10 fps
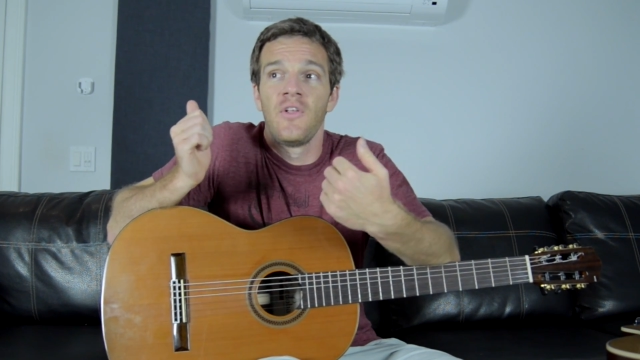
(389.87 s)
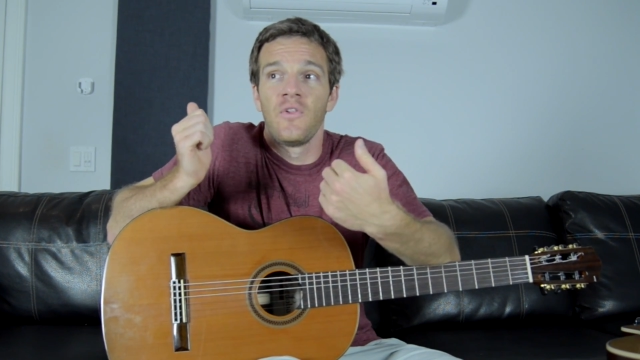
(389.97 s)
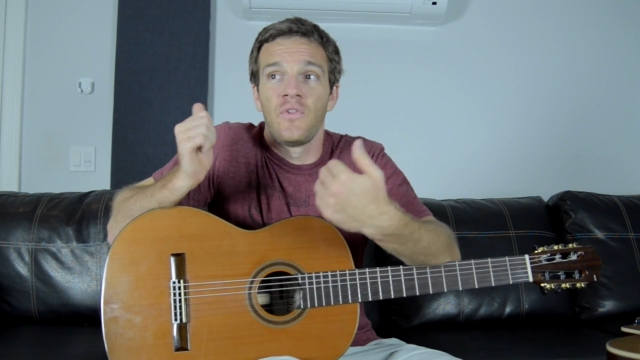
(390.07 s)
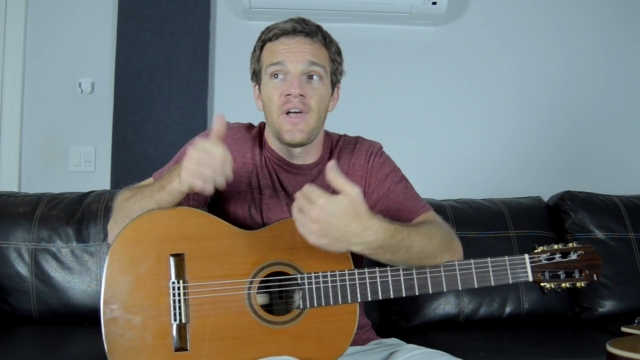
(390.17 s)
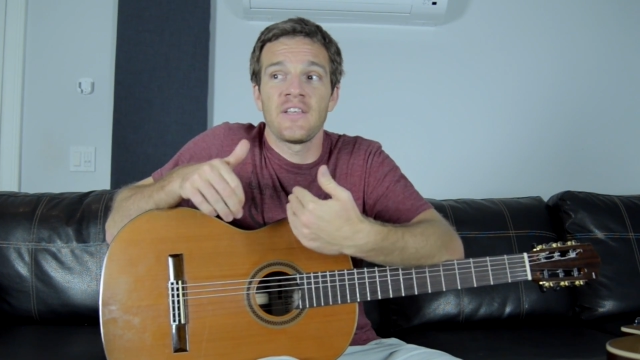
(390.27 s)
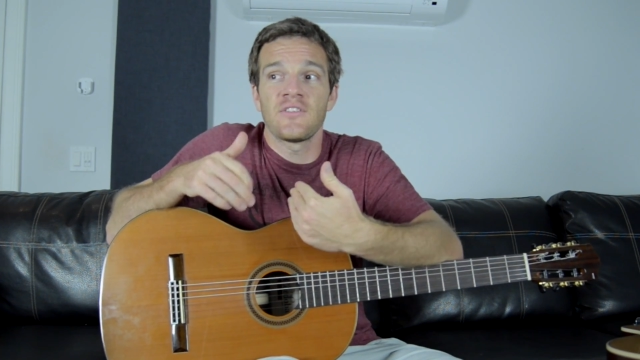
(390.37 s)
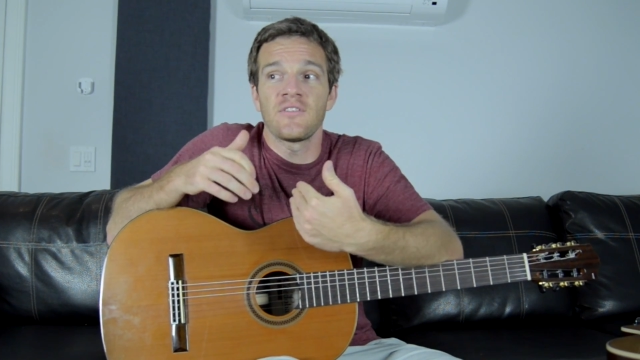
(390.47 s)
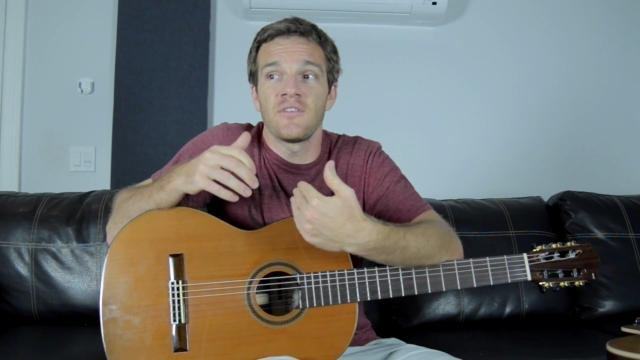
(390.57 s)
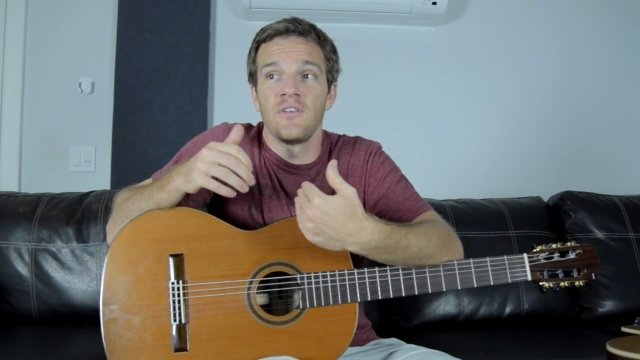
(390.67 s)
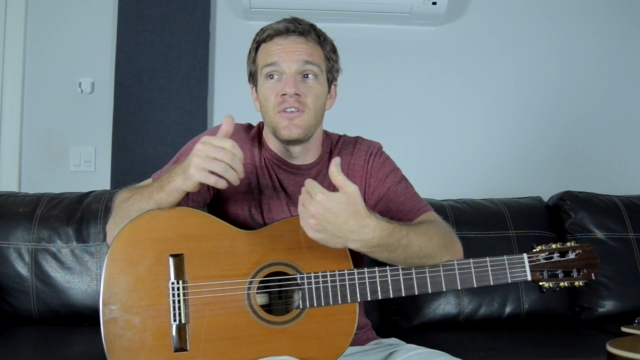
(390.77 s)
less
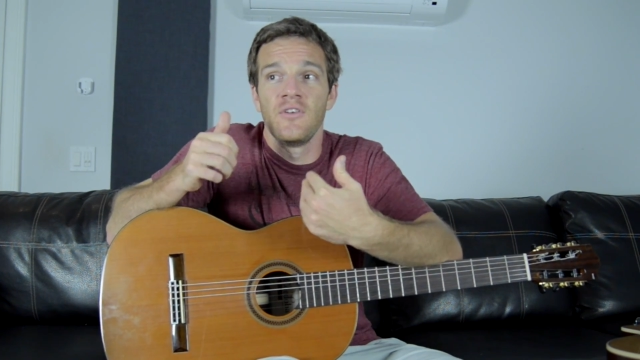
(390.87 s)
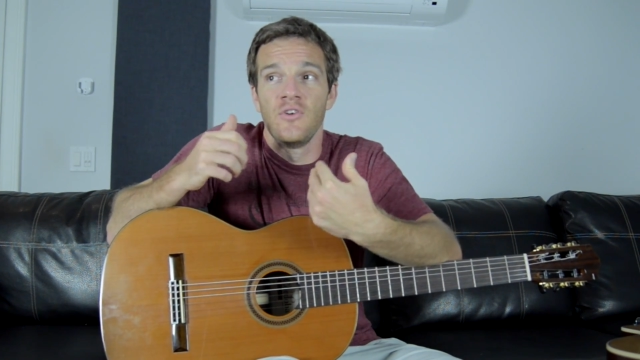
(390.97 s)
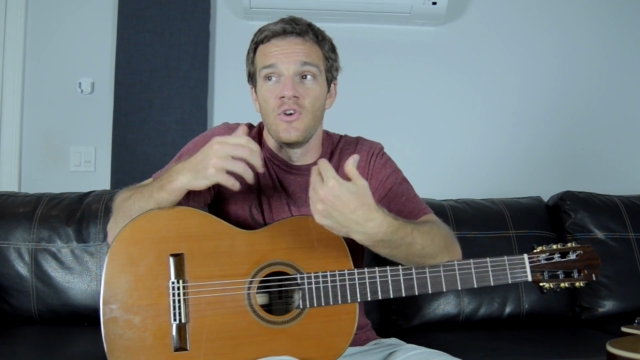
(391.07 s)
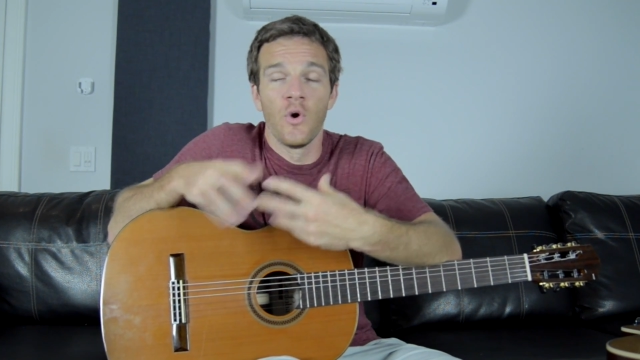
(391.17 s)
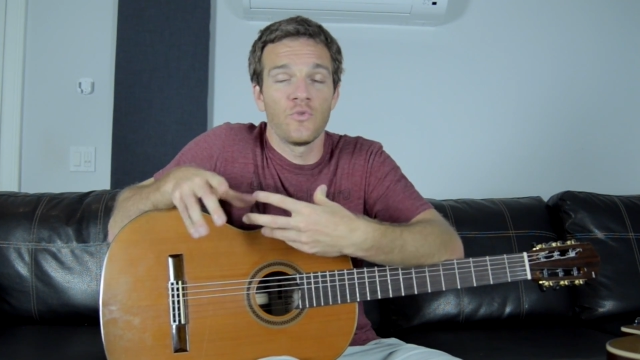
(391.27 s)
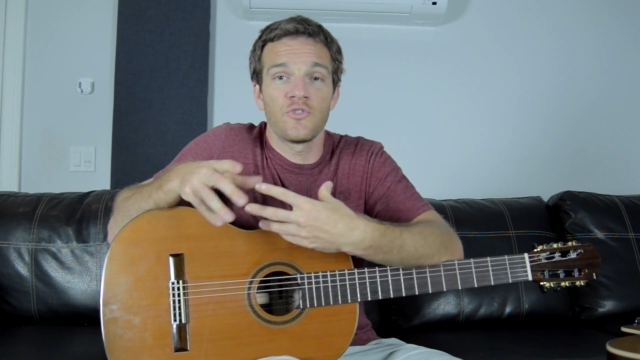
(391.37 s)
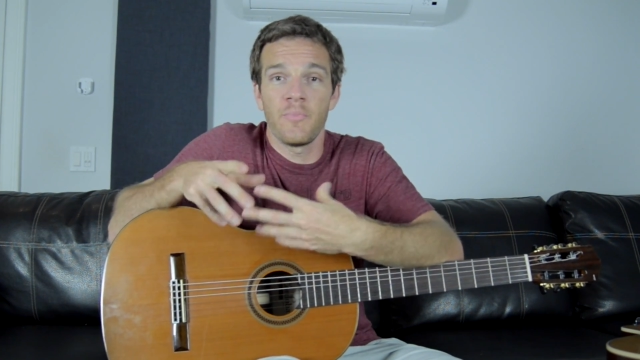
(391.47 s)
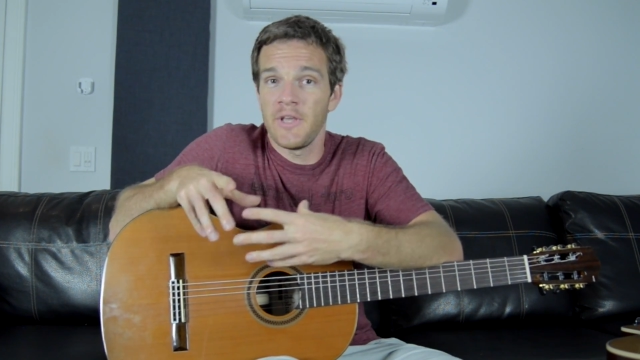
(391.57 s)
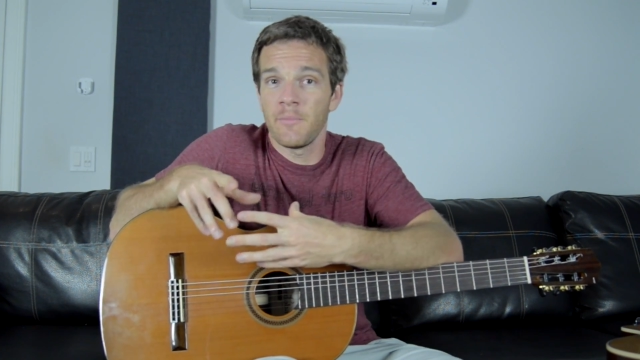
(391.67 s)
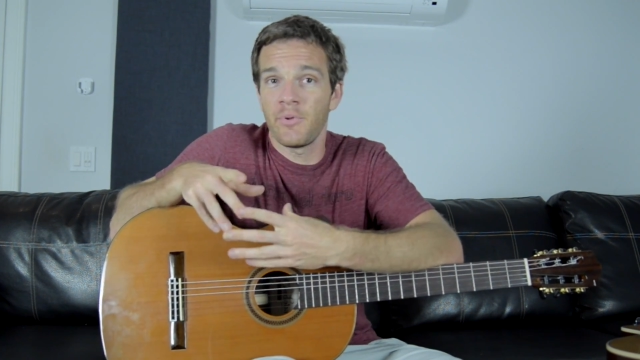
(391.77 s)
notes
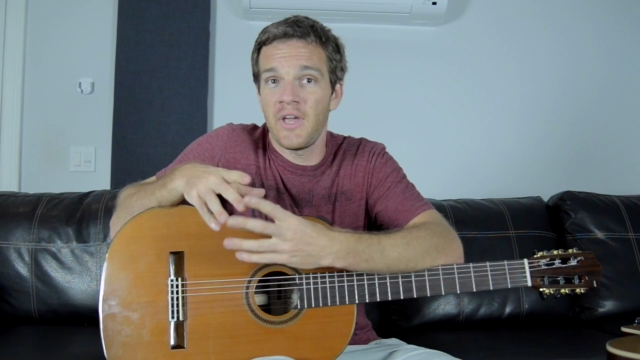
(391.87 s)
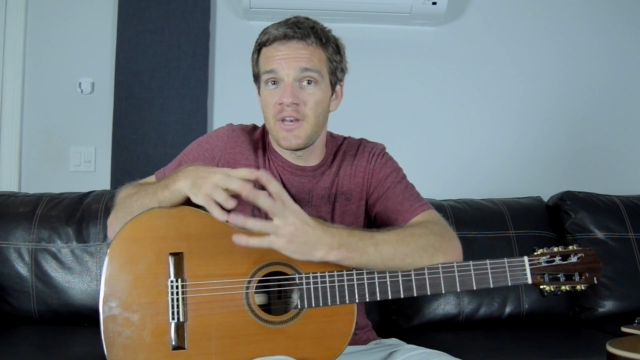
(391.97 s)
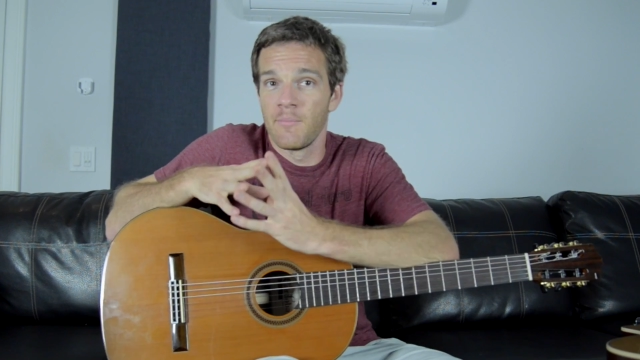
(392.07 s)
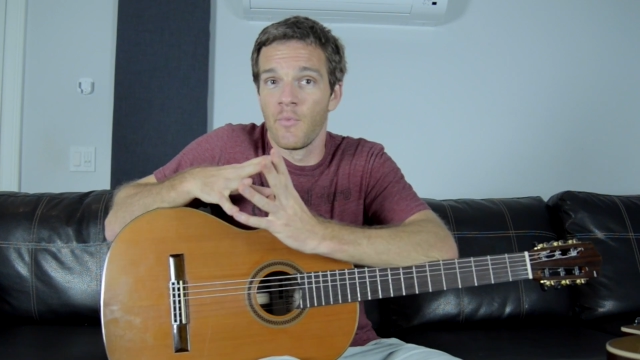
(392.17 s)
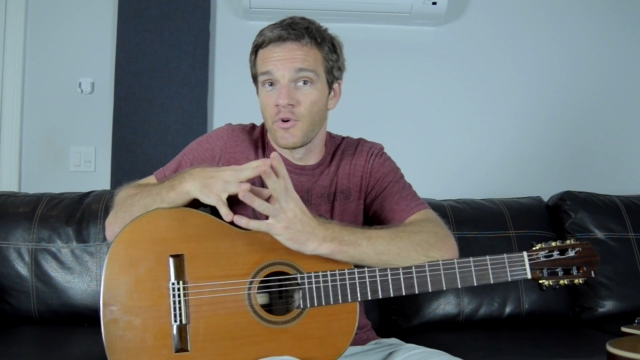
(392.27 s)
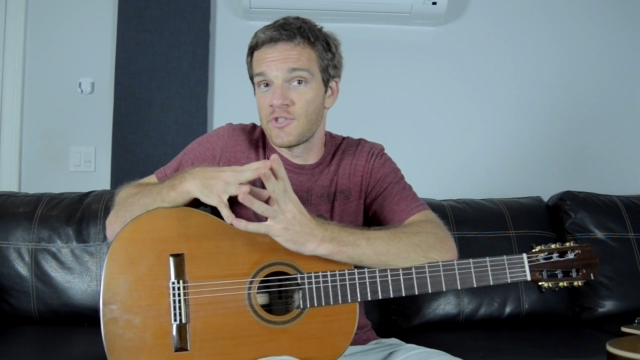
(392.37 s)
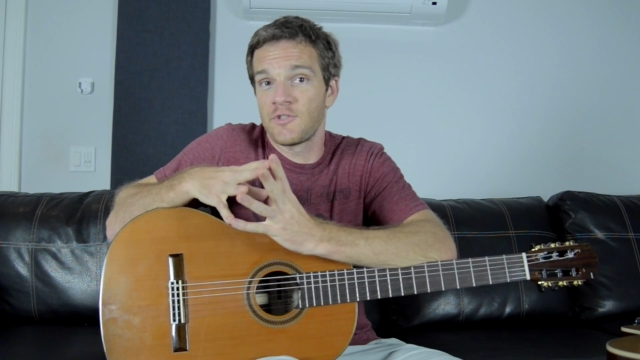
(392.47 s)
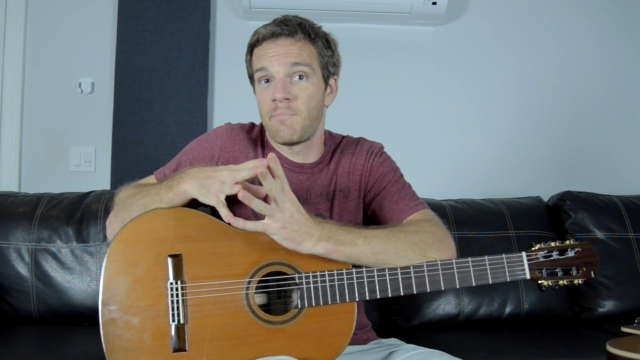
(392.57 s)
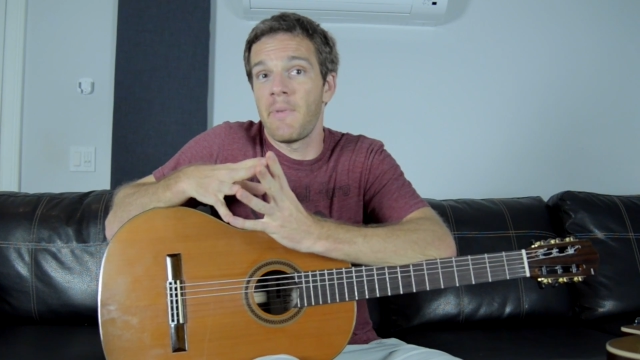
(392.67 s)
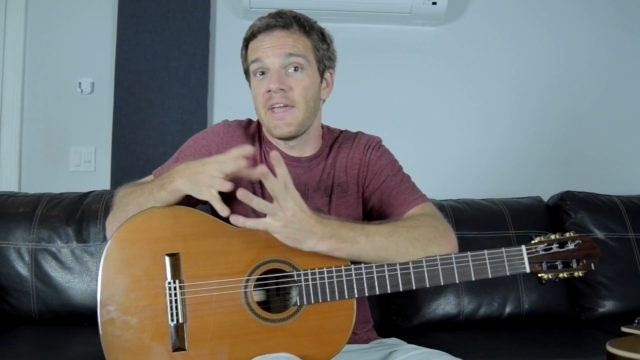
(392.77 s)
being played and more
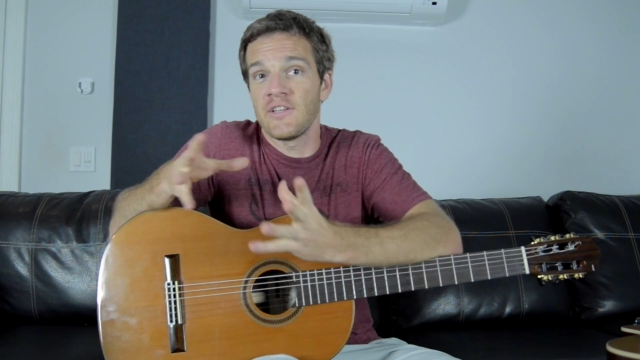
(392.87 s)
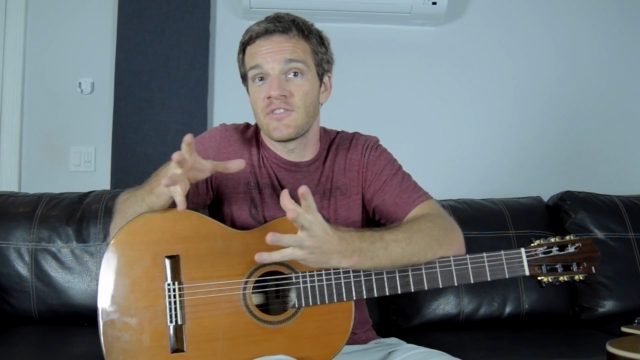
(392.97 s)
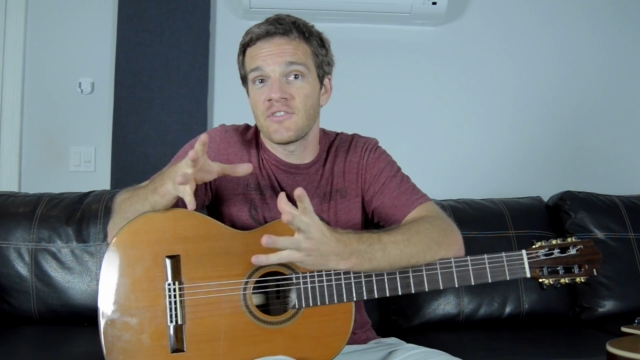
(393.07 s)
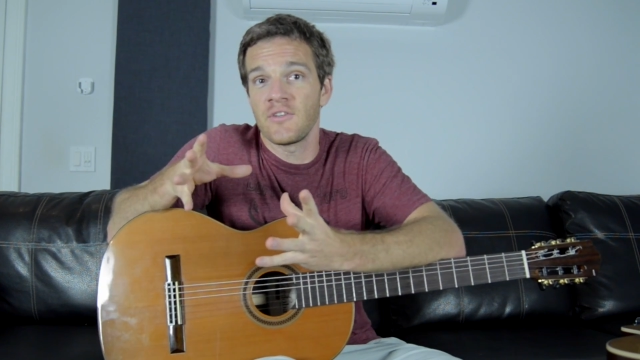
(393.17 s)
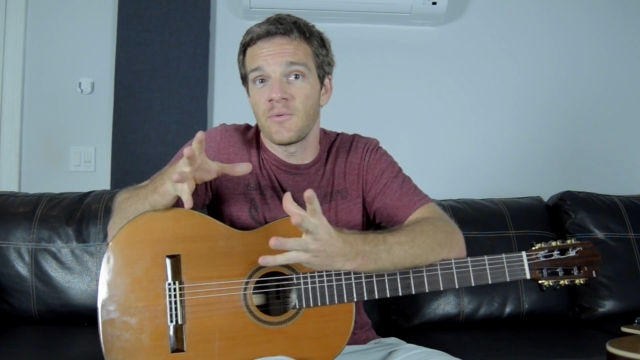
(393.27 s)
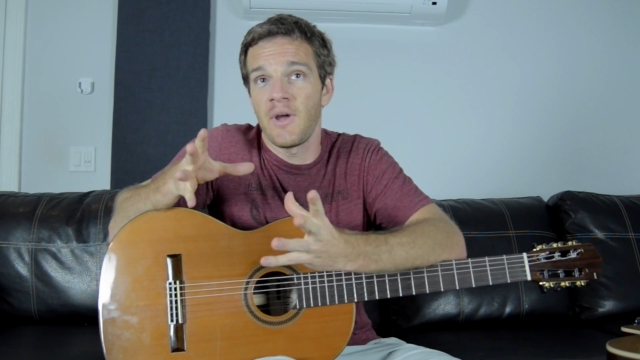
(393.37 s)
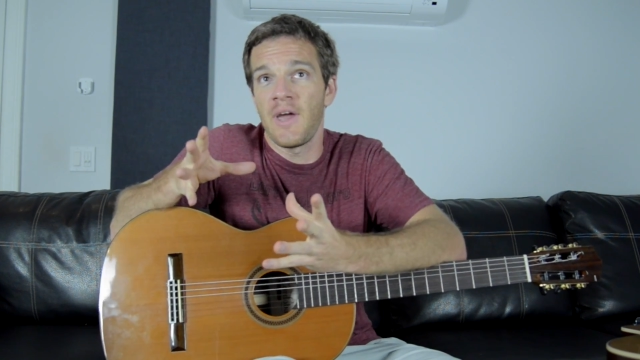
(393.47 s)
space, right?